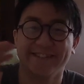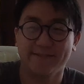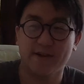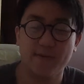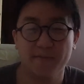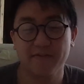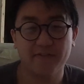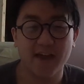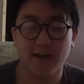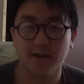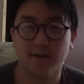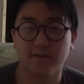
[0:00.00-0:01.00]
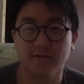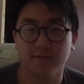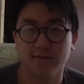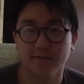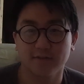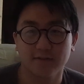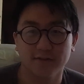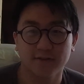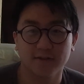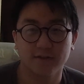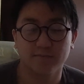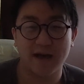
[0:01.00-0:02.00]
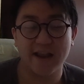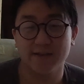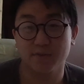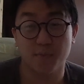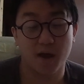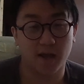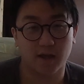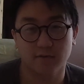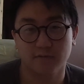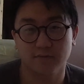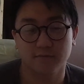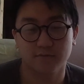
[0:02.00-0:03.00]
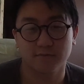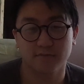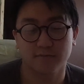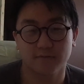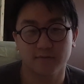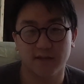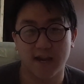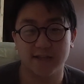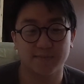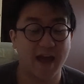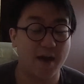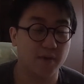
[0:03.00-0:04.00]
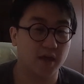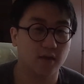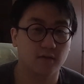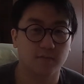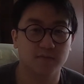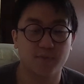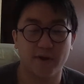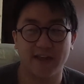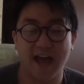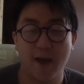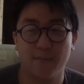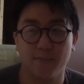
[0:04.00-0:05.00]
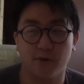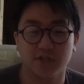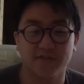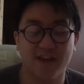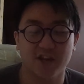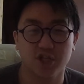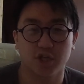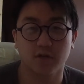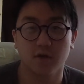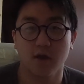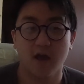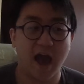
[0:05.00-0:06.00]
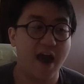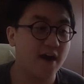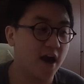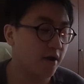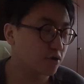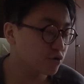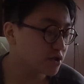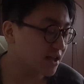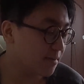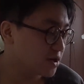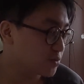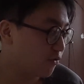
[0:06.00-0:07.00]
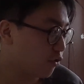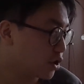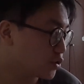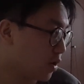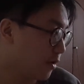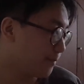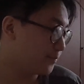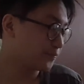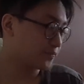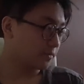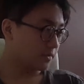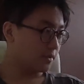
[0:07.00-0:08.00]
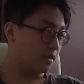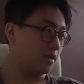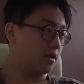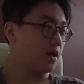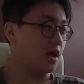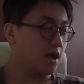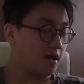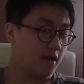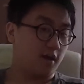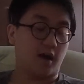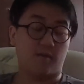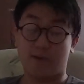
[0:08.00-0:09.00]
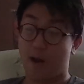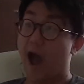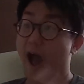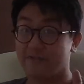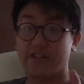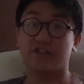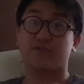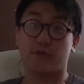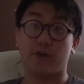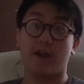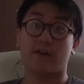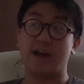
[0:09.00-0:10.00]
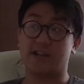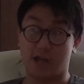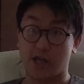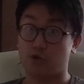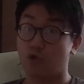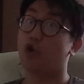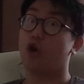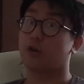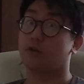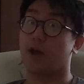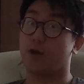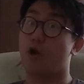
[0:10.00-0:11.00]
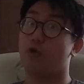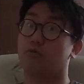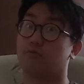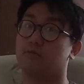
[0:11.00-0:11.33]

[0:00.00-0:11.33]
Some might be fake, but at least I'm smiling. At least I'm happy. I'm spreading that happy, positive energy. I, I saw this in image before as well. But I have in this video here, guys. I talk a lot, I know.